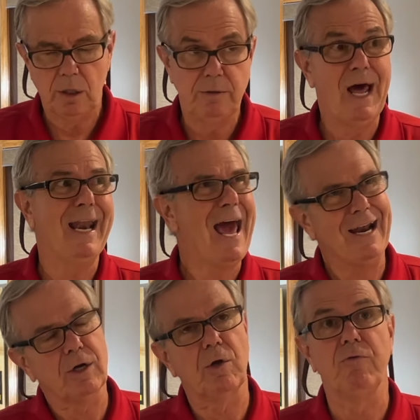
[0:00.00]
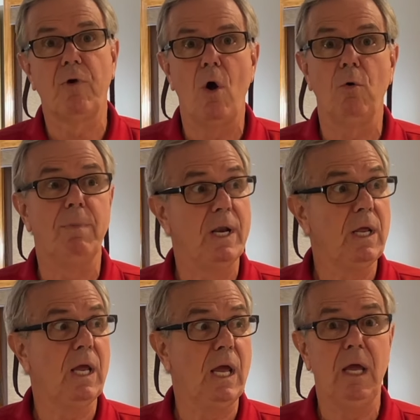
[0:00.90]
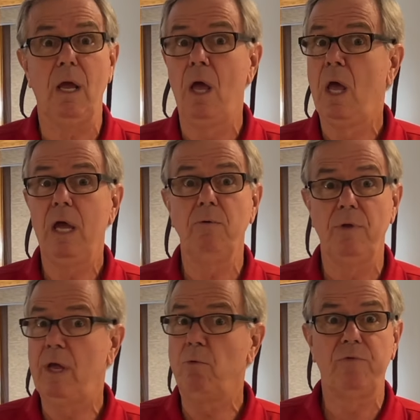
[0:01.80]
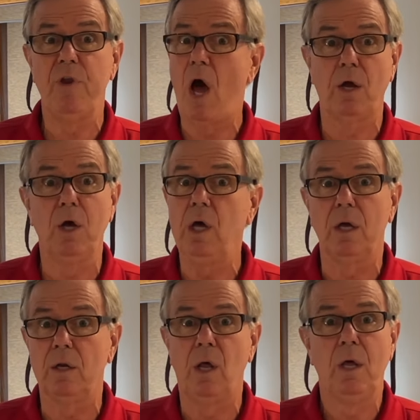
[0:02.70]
not out of control, but he was, it was not good.